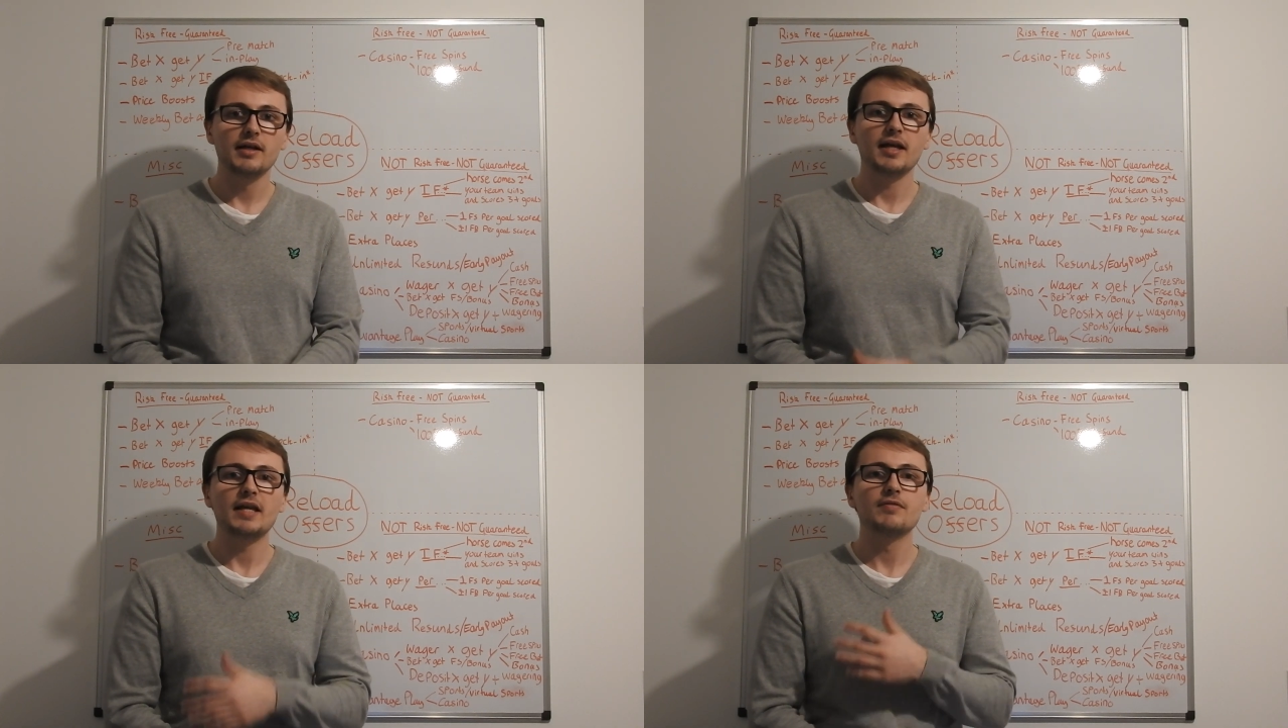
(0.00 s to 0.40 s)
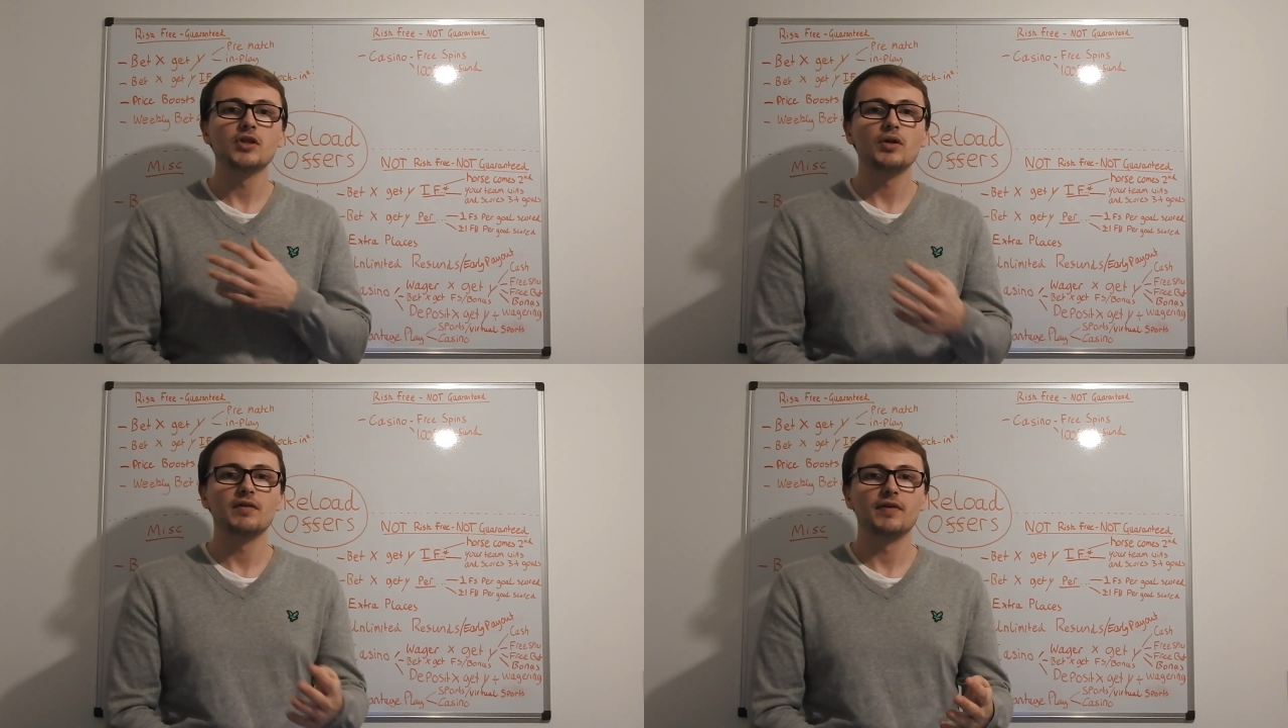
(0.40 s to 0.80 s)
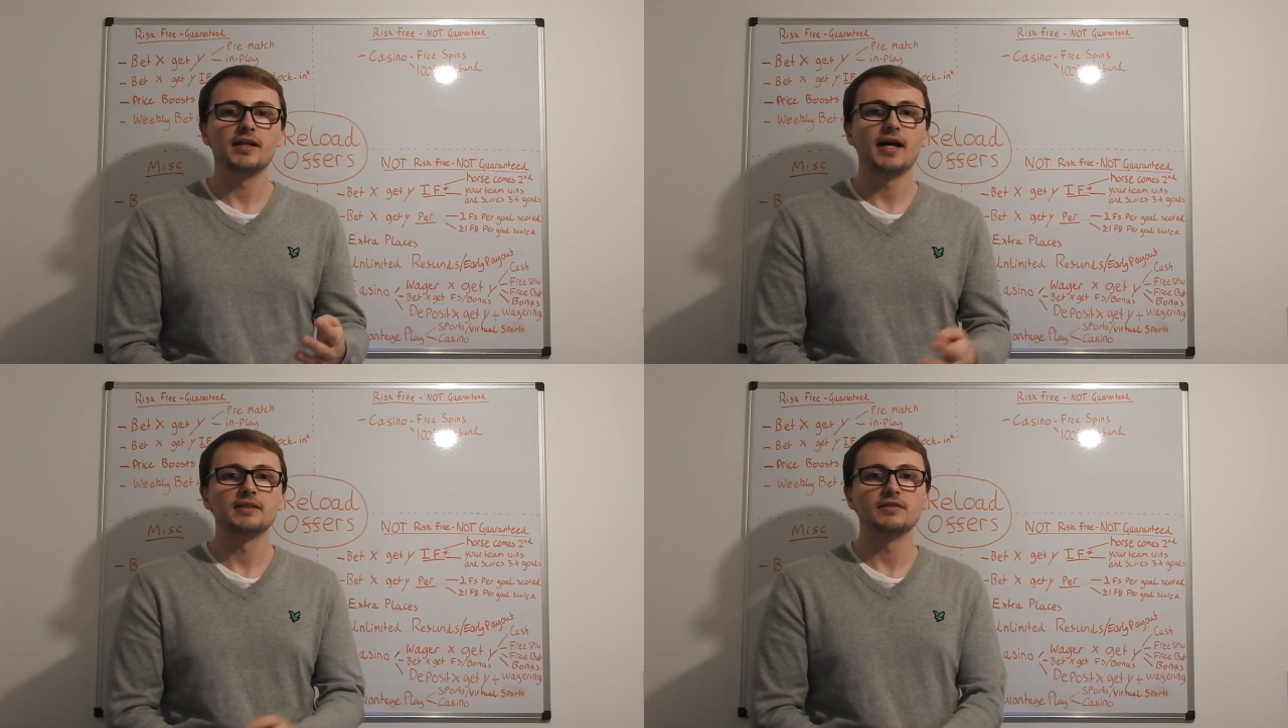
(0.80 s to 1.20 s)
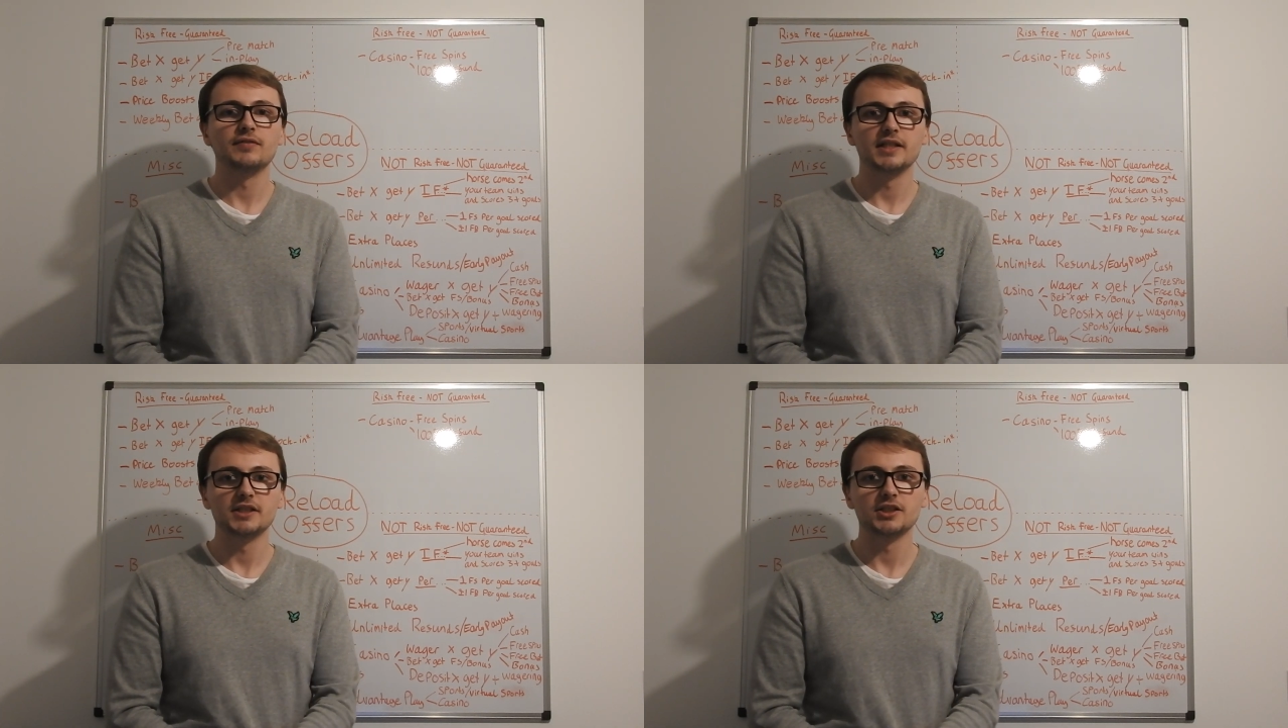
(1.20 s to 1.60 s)
even though the event hasn't
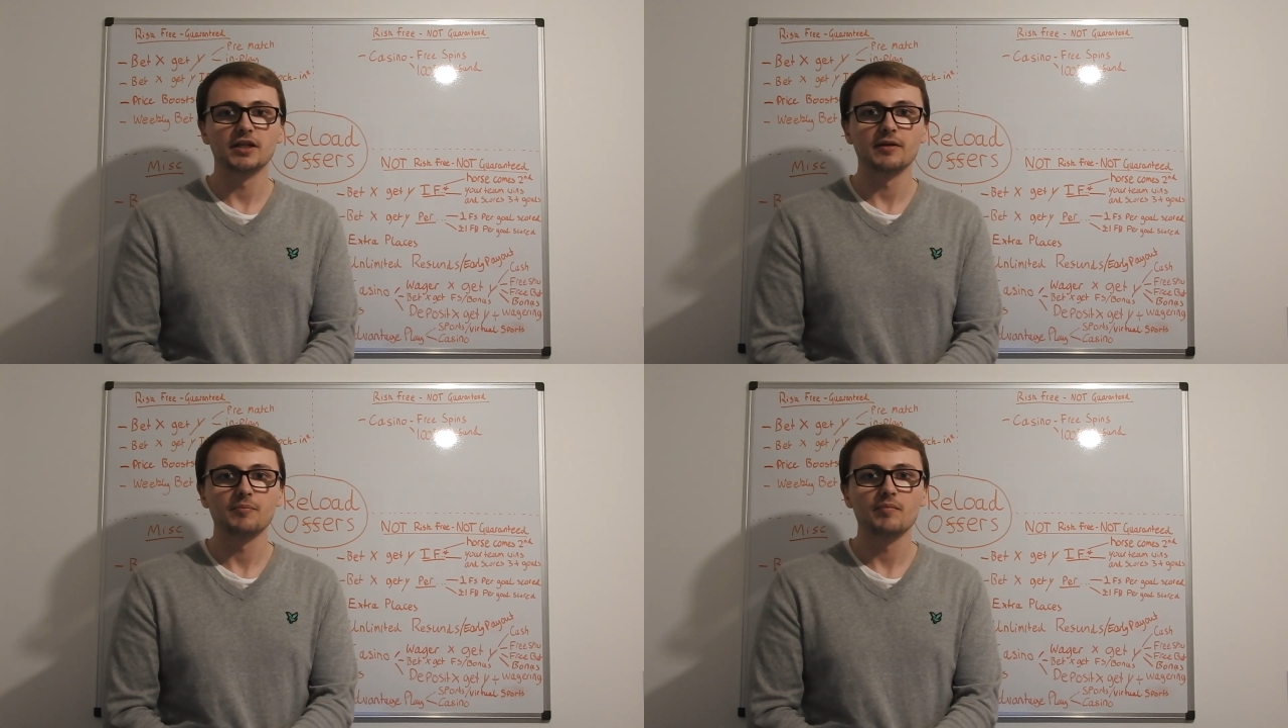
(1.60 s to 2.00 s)
finished yet.